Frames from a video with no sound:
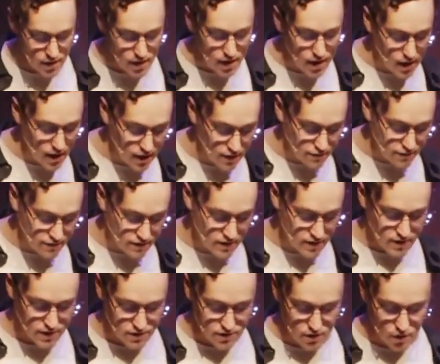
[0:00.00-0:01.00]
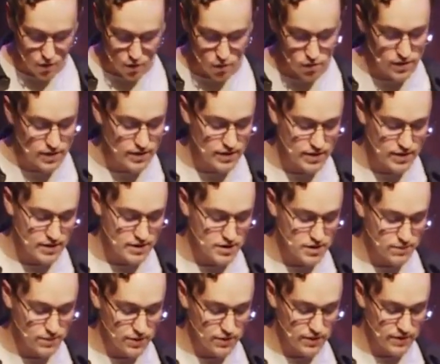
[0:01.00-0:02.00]
of the Holy
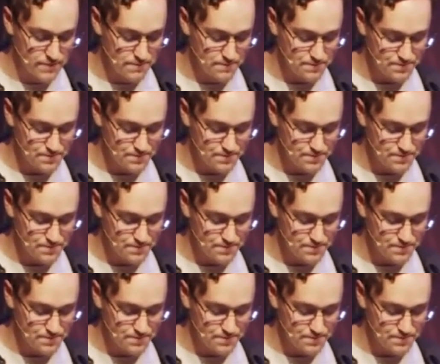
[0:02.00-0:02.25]
Spirit.